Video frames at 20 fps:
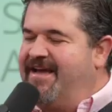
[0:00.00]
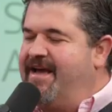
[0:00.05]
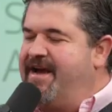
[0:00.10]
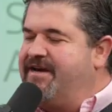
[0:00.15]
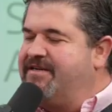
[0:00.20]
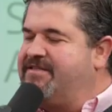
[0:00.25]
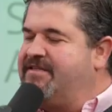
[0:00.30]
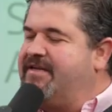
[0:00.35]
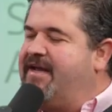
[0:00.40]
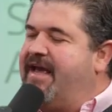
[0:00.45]

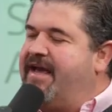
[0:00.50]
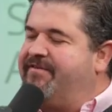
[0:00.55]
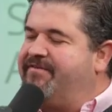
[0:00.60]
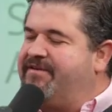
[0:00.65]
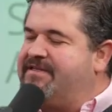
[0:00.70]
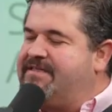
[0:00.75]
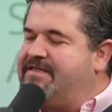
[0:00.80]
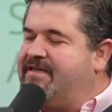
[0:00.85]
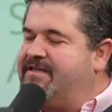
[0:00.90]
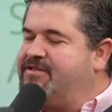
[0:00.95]
Erton,
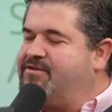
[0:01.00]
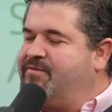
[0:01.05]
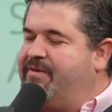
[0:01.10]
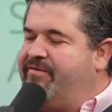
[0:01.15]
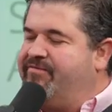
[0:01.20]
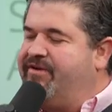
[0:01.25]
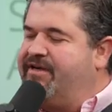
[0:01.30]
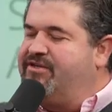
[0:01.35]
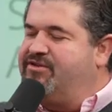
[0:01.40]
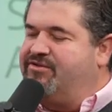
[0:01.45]
ever since
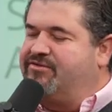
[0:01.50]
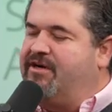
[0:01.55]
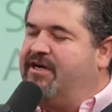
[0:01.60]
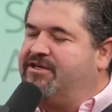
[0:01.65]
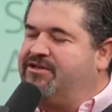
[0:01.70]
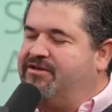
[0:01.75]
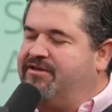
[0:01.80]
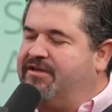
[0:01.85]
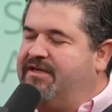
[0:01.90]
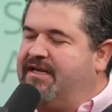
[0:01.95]
we
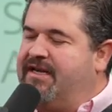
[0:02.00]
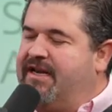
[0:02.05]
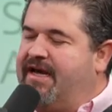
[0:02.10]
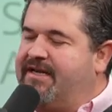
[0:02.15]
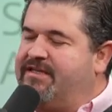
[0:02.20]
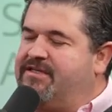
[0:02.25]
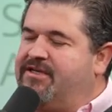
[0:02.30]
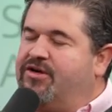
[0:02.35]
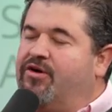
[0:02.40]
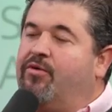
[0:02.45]
restructured in
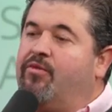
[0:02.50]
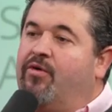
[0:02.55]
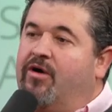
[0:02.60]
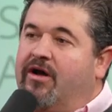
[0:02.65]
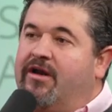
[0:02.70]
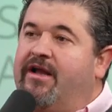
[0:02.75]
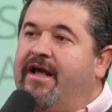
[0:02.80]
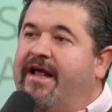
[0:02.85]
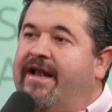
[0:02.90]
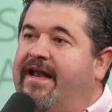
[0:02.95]

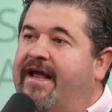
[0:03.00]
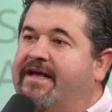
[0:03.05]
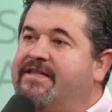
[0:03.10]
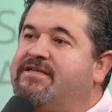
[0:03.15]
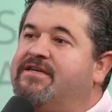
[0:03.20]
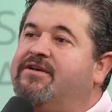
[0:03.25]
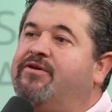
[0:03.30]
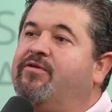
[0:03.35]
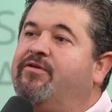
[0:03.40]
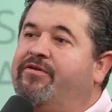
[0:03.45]
1901 and
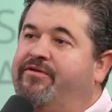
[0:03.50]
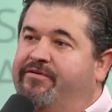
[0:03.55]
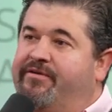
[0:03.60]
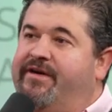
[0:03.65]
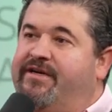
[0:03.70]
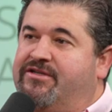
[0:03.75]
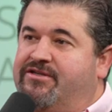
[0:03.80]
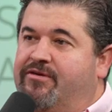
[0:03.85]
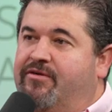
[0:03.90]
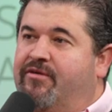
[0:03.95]

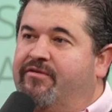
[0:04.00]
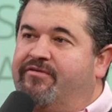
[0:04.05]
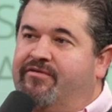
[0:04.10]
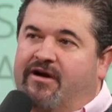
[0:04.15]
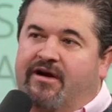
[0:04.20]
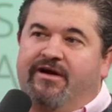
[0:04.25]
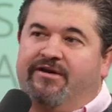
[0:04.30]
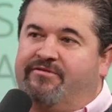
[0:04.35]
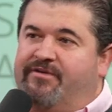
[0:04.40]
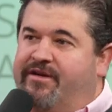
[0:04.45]
1903, so over
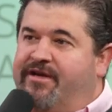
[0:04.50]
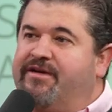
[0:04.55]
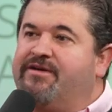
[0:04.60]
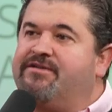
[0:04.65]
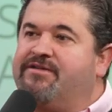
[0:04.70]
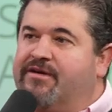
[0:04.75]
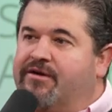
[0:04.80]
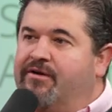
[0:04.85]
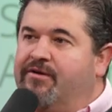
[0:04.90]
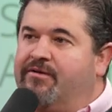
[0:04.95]
100
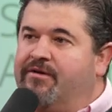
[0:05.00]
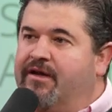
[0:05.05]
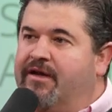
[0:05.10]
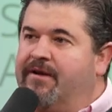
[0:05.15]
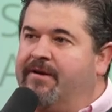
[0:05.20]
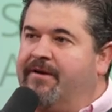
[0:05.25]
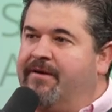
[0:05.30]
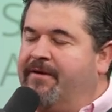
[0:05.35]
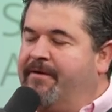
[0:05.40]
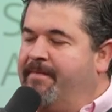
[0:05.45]
years ago,
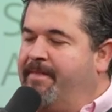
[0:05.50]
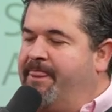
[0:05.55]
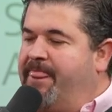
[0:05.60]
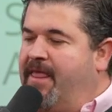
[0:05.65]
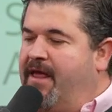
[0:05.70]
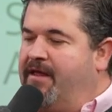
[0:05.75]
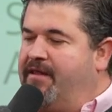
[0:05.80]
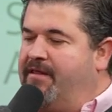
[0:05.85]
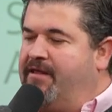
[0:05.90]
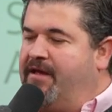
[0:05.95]

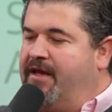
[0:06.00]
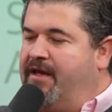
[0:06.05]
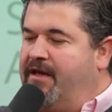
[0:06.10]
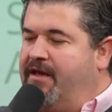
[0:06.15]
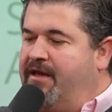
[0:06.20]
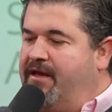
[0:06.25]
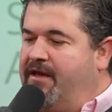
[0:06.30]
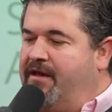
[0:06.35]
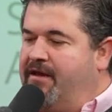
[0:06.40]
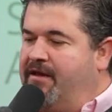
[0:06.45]

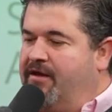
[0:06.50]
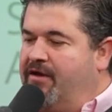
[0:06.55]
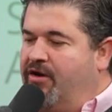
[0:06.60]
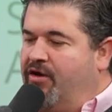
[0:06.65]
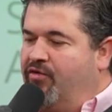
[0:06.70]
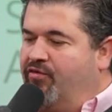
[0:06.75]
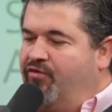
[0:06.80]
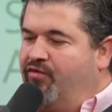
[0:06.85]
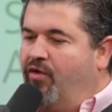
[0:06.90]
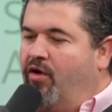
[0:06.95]
the
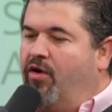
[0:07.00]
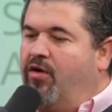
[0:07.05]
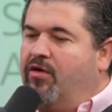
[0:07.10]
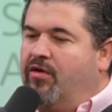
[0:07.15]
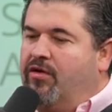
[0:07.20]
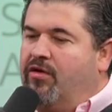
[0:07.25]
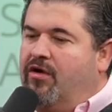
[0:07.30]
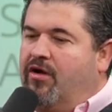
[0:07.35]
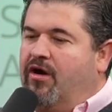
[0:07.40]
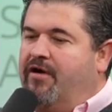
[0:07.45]

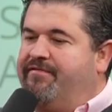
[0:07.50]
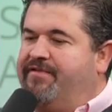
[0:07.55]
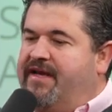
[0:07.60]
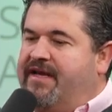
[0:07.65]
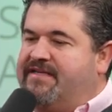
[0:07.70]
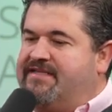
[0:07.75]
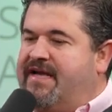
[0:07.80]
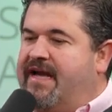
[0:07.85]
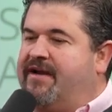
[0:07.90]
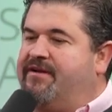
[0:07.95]
role of the
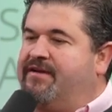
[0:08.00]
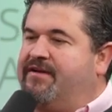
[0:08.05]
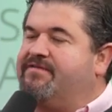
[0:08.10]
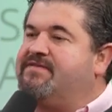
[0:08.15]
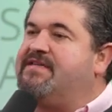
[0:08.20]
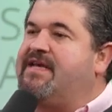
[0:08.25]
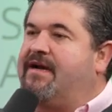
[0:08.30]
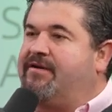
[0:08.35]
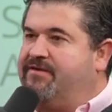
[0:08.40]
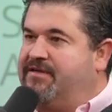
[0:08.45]
Executive
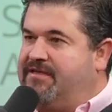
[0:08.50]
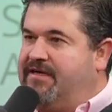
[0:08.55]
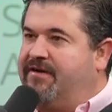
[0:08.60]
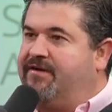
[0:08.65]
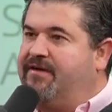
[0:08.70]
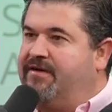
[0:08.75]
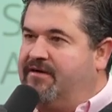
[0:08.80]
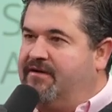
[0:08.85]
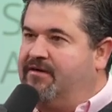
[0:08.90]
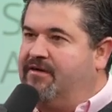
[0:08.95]

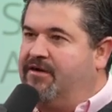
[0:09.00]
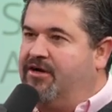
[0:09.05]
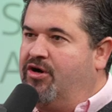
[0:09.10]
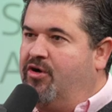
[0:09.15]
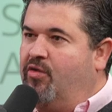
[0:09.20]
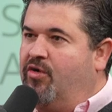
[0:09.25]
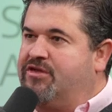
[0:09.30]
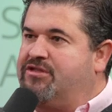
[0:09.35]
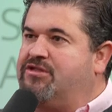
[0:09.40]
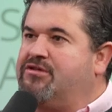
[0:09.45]
Secretary
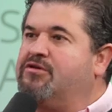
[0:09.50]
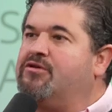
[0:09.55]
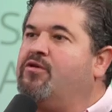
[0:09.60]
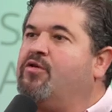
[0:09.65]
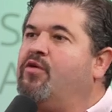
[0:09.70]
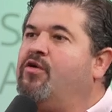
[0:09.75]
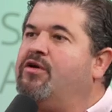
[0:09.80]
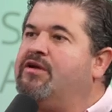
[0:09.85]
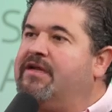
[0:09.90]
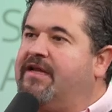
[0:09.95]
was to
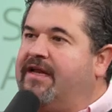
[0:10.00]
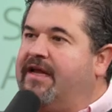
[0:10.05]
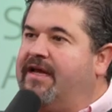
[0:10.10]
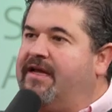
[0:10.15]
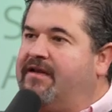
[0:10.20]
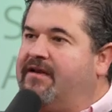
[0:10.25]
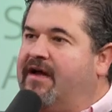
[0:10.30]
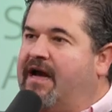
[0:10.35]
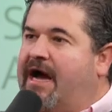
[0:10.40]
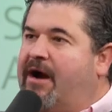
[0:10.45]

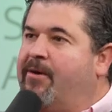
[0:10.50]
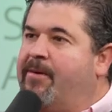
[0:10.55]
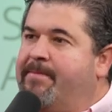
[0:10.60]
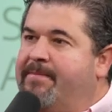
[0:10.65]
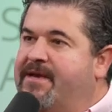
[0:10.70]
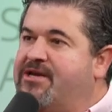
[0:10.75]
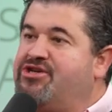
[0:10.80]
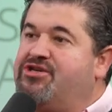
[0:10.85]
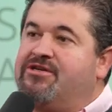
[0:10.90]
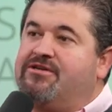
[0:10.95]
coordinate our
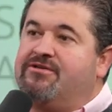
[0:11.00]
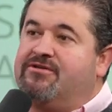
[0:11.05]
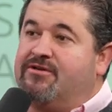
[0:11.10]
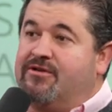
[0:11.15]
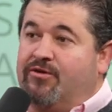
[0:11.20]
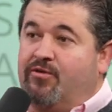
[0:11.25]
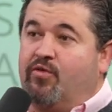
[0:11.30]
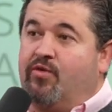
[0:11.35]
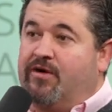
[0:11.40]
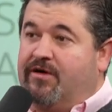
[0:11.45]
mission to
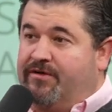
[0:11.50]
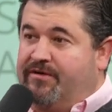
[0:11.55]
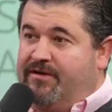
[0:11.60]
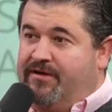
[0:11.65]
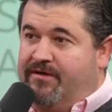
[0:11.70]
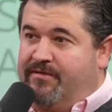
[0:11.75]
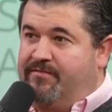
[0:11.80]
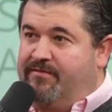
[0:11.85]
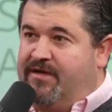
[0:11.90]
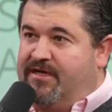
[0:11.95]
the world,
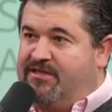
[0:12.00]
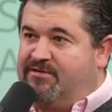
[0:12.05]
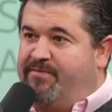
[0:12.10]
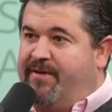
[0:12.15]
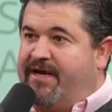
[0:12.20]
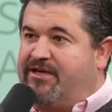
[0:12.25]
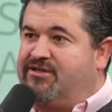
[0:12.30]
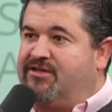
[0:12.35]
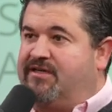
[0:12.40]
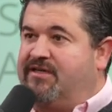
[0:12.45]
yes.
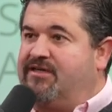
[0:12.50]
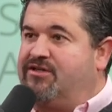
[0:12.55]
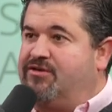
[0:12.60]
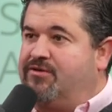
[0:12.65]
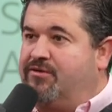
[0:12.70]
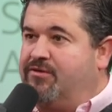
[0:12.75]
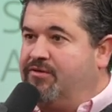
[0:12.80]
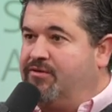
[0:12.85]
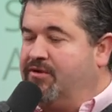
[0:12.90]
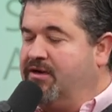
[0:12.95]
especially
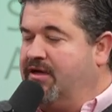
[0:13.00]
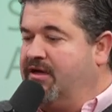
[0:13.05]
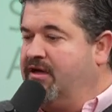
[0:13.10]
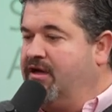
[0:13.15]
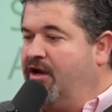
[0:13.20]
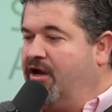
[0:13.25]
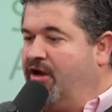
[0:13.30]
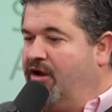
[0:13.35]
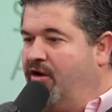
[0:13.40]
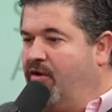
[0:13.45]
to
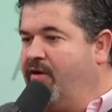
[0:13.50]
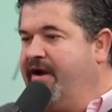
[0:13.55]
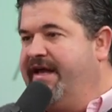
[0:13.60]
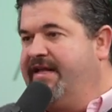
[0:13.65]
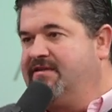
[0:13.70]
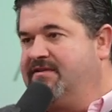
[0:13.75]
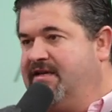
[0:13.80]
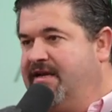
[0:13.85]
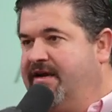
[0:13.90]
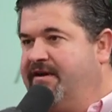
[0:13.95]
low
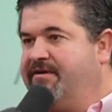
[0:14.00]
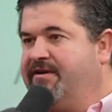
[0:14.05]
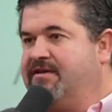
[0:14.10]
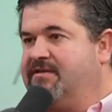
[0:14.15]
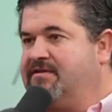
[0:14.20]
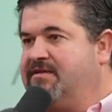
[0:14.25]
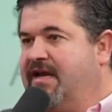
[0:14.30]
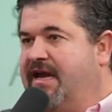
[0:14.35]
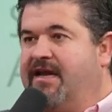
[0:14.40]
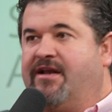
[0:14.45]
entered
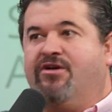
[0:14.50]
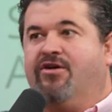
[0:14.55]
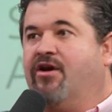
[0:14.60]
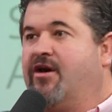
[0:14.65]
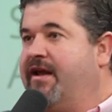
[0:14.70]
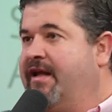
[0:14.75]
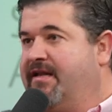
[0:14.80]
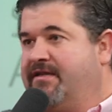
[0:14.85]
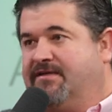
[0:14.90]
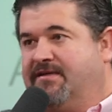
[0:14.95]
areas and
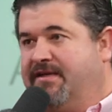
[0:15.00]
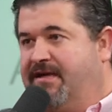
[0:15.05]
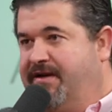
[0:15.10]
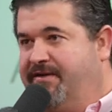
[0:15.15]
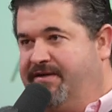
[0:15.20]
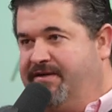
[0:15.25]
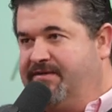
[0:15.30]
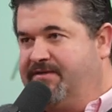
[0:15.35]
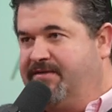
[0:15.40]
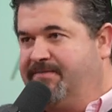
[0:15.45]
non entered
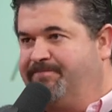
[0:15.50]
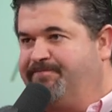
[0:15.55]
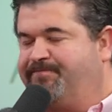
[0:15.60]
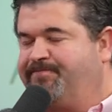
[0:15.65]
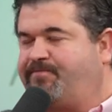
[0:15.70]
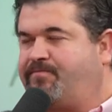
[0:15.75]
areas.